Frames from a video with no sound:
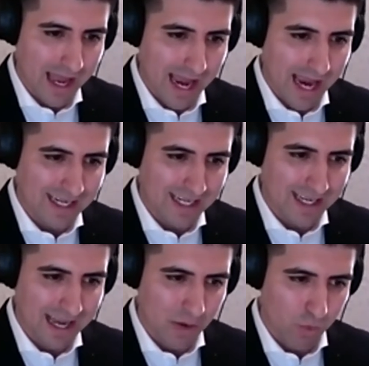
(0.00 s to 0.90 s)
I, I did
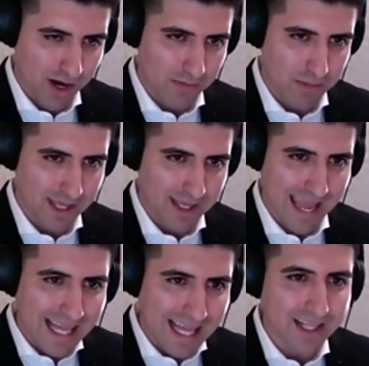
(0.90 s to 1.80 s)
it. I wanted to be
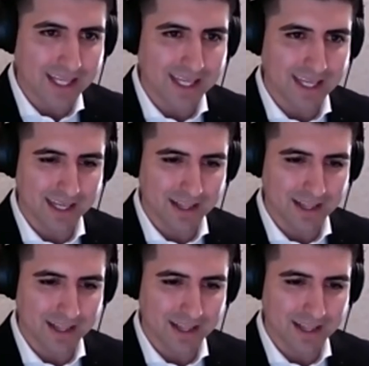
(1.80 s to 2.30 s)
elegant